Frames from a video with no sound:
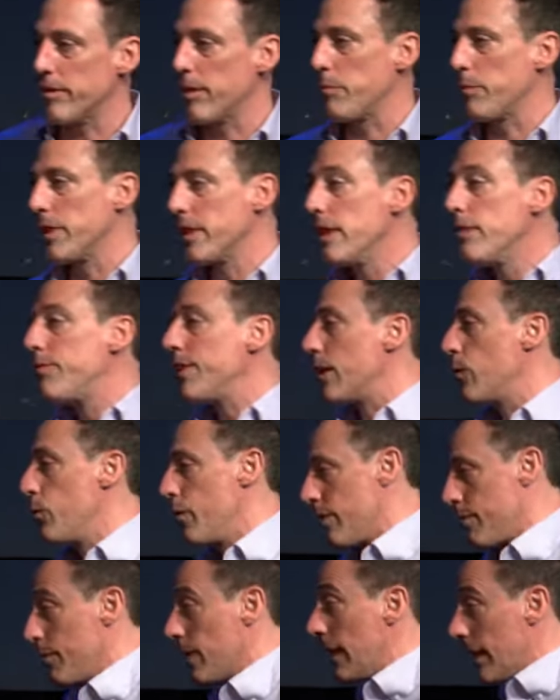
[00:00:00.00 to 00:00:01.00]
them living
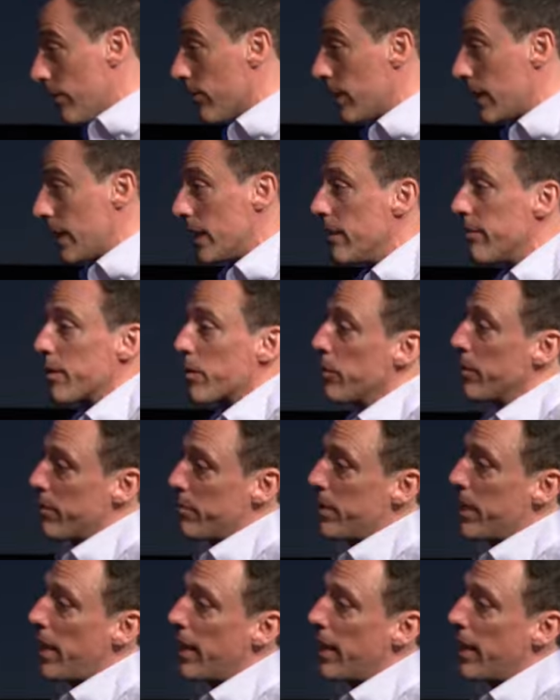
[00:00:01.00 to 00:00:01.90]
with, literally living with me.